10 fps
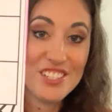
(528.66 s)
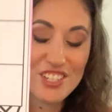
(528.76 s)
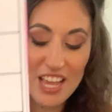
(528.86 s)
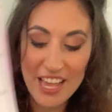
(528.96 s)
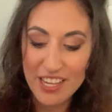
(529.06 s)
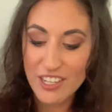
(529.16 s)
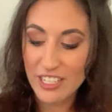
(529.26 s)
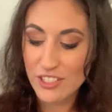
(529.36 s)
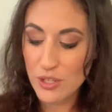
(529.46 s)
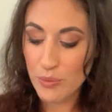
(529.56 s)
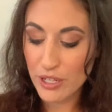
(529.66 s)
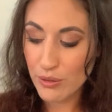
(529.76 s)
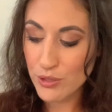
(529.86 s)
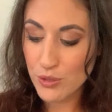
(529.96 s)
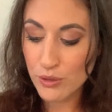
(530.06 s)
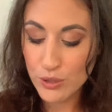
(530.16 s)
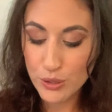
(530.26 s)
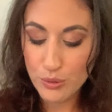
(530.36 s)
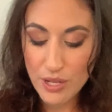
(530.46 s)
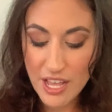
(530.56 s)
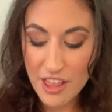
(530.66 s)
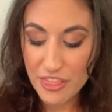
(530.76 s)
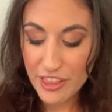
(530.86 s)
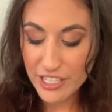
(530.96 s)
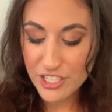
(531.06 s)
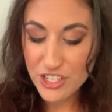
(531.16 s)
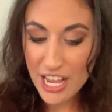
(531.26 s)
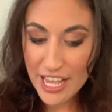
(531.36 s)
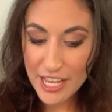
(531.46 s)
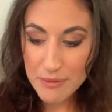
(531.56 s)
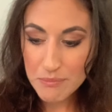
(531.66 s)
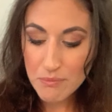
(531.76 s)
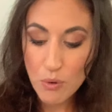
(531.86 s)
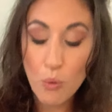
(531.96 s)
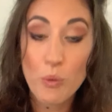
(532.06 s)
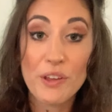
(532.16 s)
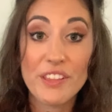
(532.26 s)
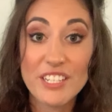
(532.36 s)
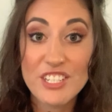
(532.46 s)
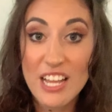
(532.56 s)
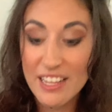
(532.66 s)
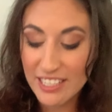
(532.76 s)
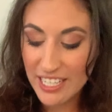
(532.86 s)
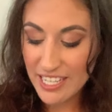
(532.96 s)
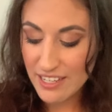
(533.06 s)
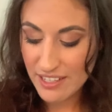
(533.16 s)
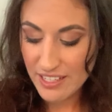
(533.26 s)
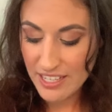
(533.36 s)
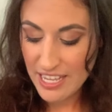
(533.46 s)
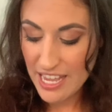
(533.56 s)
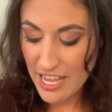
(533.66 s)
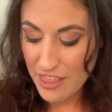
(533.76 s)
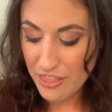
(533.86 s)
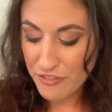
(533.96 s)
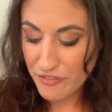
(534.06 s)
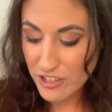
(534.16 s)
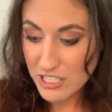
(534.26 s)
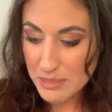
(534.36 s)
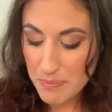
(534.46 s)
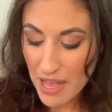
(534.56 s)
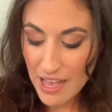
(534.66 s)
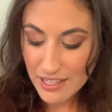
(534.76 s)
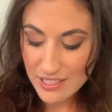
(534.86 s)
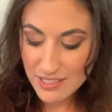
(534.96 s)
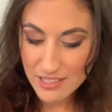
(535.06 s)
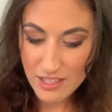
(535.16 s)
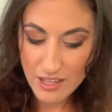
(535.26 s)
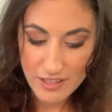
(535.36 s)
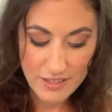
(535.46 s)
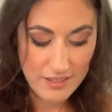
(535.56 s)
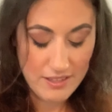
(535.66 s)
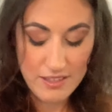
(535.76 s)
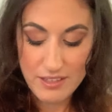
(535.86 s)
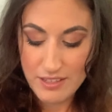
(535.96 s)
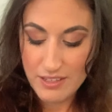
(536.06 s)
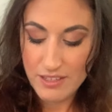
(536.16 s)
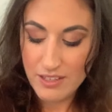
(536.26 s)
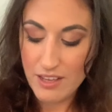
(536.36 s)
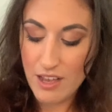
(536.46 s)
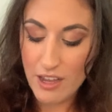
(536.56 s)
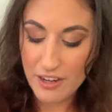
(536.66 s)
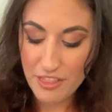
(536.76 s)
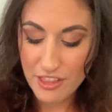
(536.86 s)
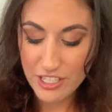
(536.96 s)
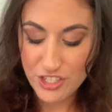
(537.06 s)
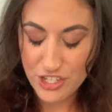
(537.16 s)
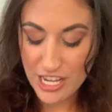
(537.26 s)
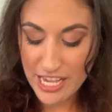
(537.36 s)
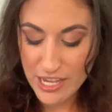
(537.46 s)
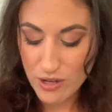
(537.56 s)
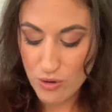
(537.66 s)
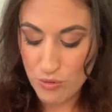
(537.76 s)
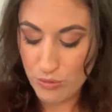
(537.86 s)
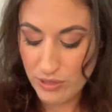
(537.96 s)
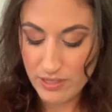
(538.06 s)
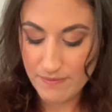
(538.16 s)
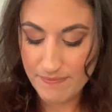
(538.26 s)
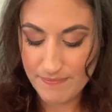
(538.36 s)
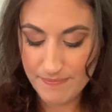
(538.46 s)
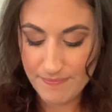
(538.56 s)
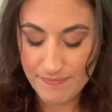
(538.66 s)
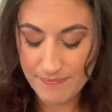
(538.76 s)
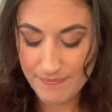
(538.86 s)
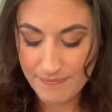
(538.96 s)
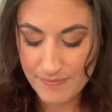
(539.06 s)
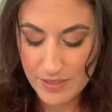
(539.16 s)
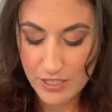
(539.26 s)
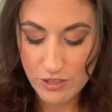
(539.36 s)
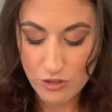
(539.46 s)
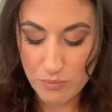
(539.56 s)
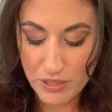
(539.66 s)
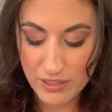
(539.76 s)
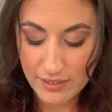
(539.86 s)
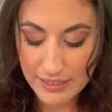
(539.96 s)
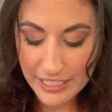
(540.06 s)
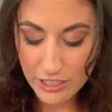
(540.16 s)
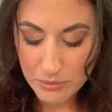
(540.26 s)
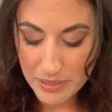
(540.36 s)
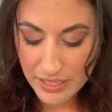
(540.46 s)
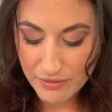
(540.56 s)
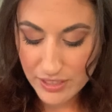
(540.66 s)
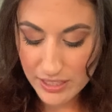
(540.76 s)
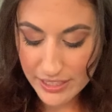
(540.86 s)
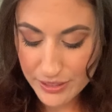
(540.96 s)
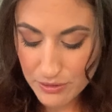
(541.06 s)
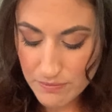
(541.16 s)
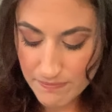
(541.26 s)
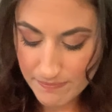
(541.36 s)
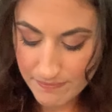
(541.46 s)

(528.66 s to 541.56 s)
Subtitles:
J. Good. So we're going to glue the jam or the jelly in the first box on the J cone. So put a little bit of glue